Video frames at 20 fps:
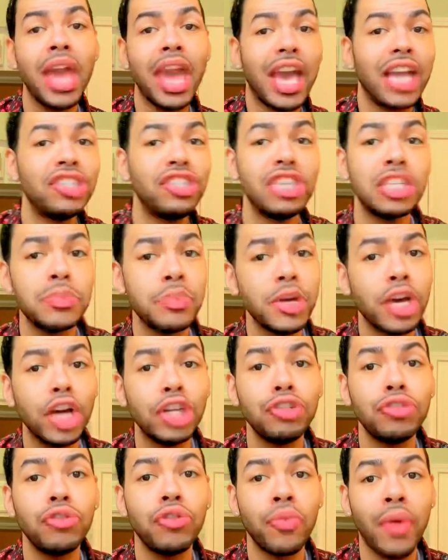and just
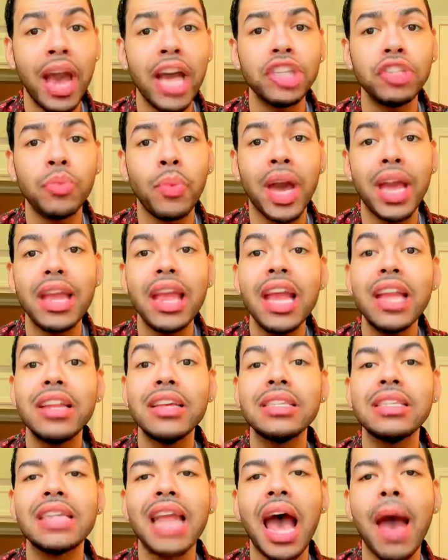because you graduate
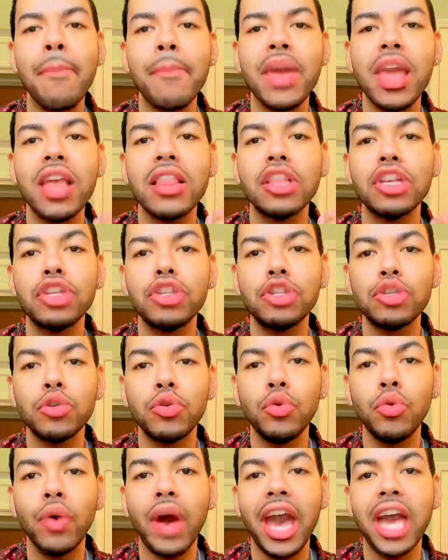does not mean the
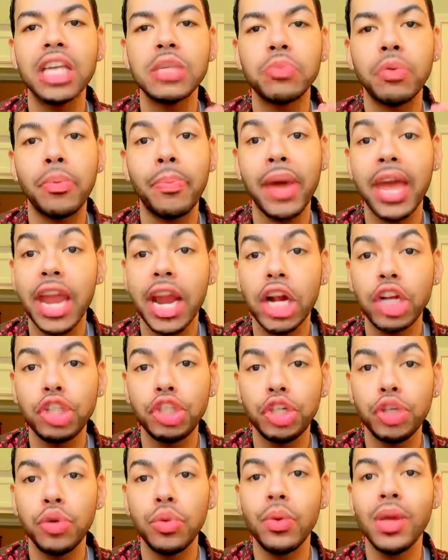school has prepared
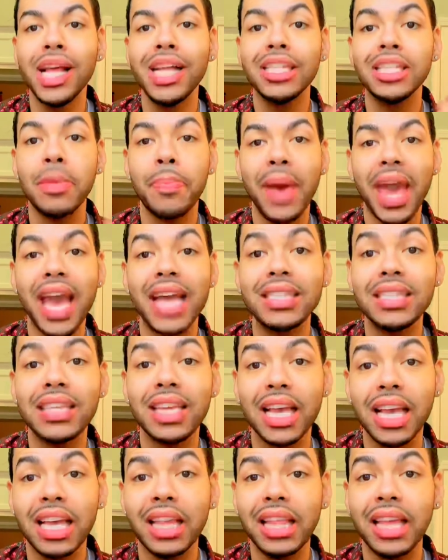you to pass the
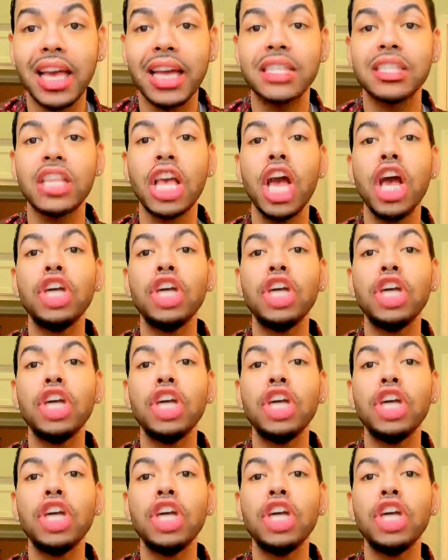NCLEX.